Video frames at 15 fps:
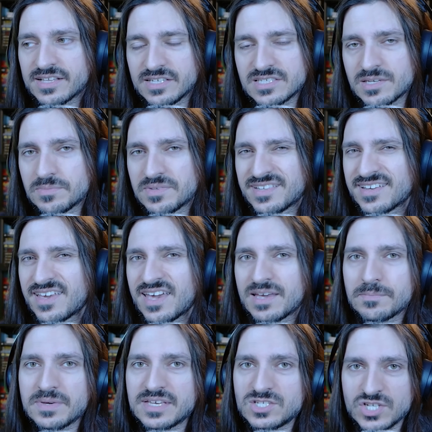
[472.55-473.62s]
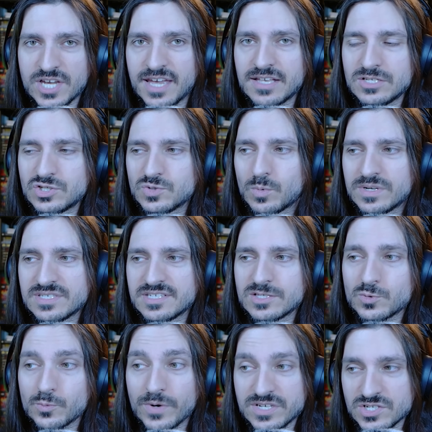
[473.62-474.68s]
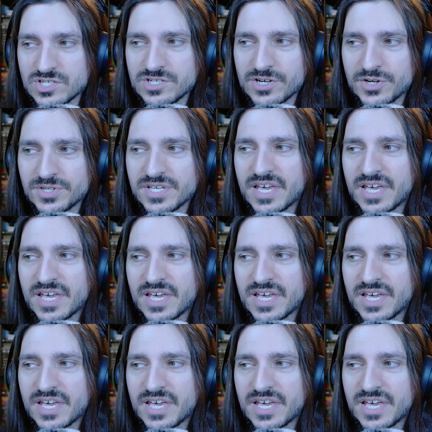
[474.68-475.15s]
something that can't be changed once it's registered.